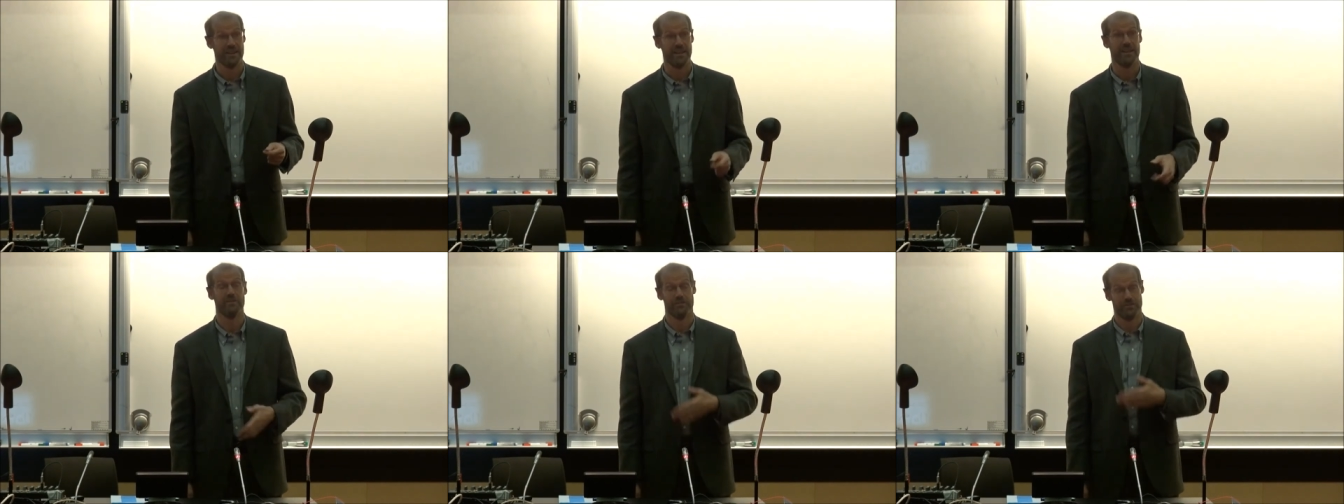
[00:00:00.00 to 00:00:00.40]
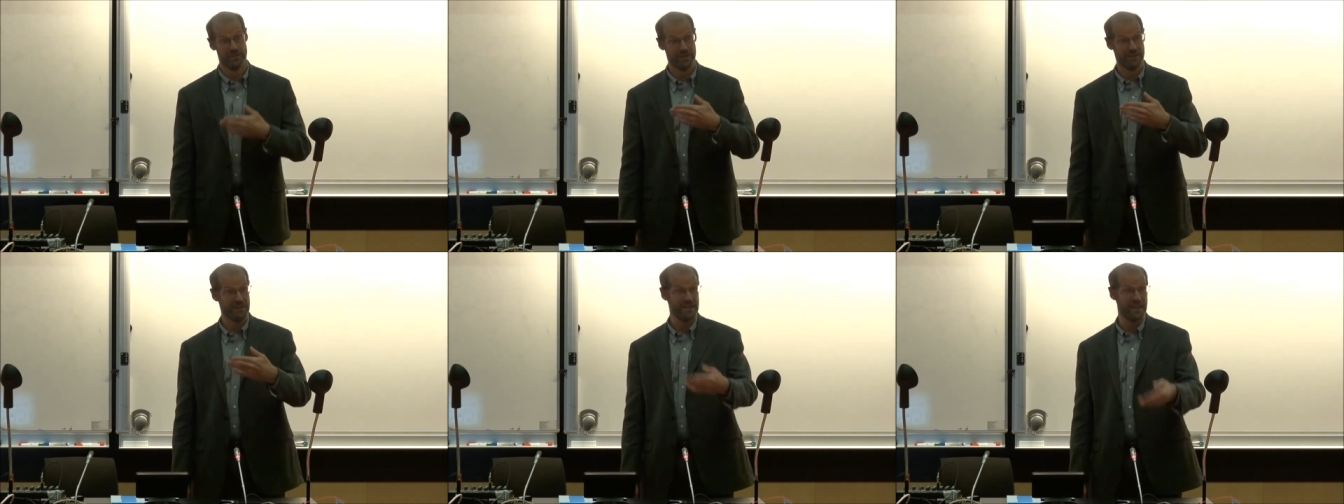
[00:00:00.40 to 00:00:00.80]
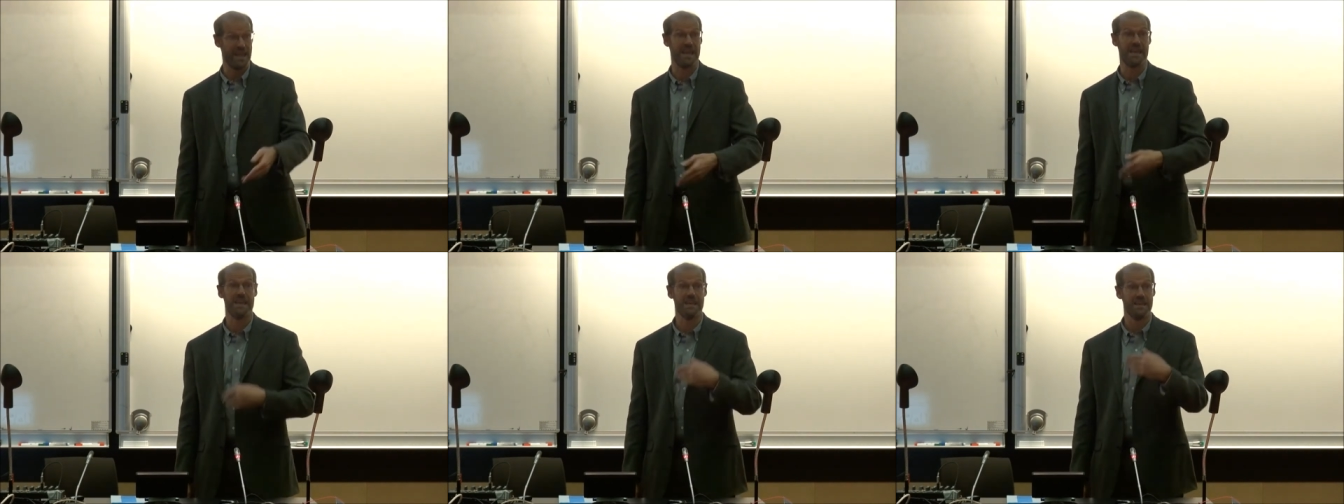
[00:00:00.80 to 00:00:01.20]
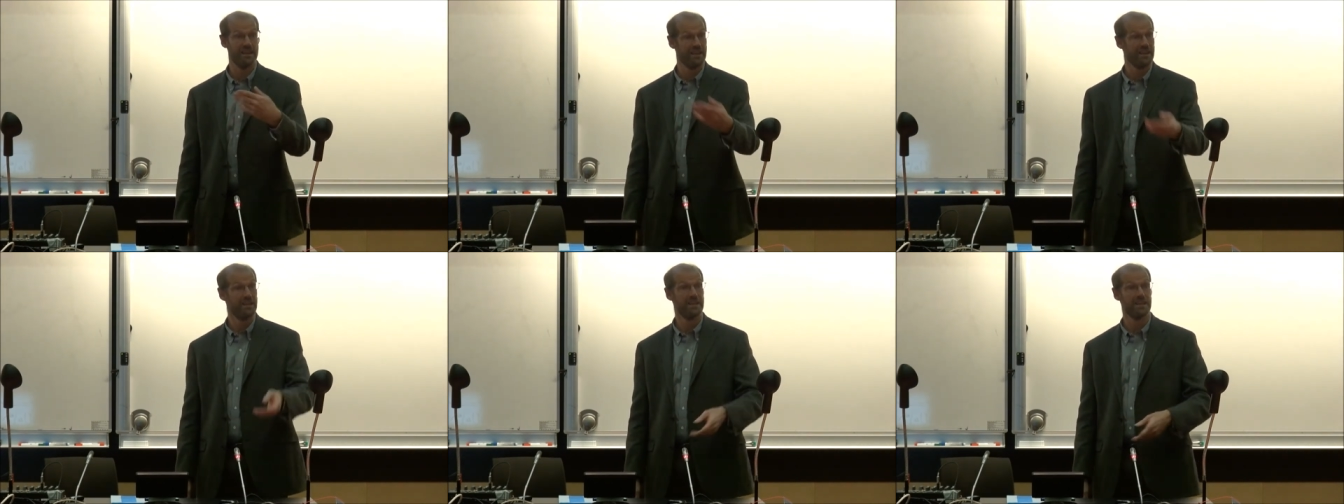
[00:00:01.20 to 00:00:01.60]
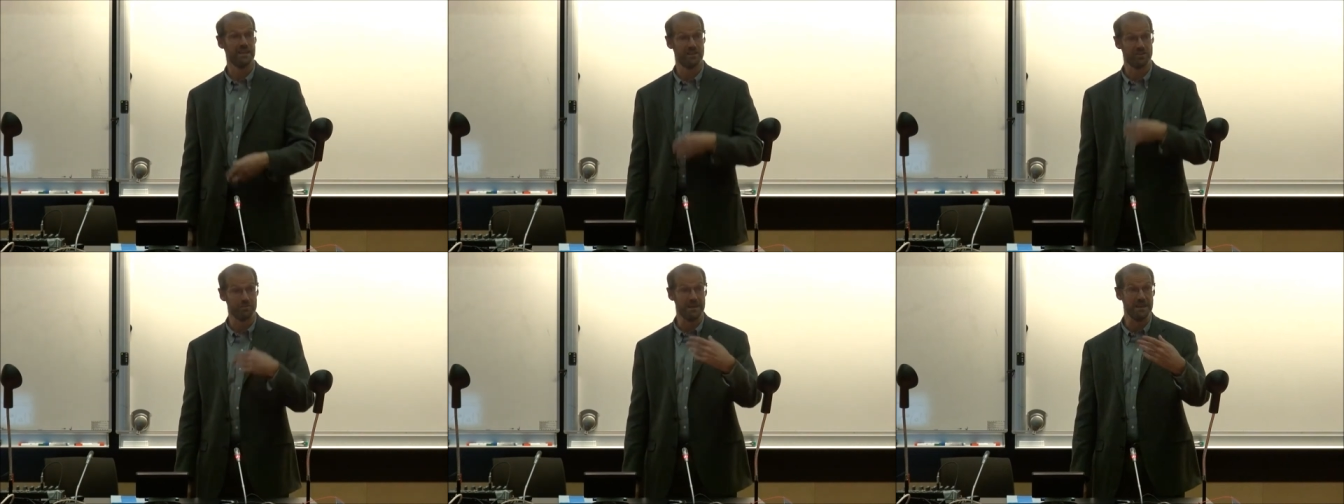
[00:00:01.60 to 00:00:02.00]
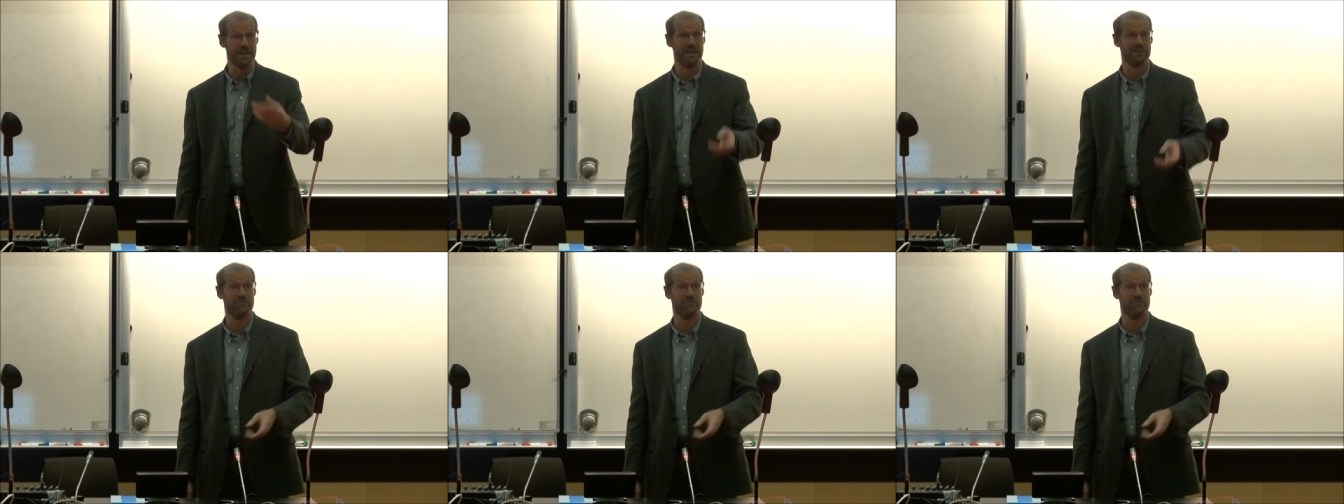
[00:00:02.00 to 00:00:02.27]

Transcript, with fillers: if aid is being